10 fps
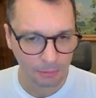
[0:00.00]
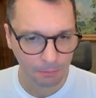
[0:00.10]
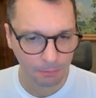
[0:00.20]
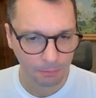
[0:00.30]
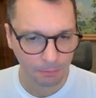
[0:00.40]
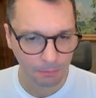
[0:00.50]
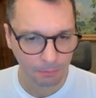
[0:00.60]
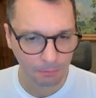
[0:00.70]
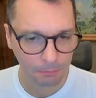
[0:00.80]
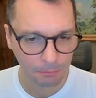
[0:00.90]

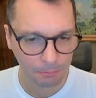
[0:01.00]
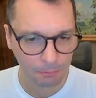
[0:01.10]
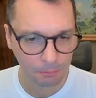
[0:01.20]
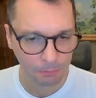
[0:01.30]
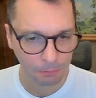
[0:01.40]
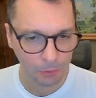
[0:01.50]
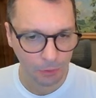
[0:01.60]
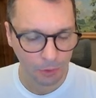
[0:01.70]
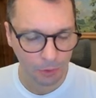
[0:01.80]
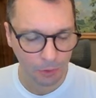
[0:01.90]

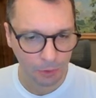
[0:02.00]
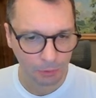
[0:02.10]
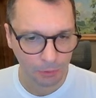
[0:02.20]
(no one is talking)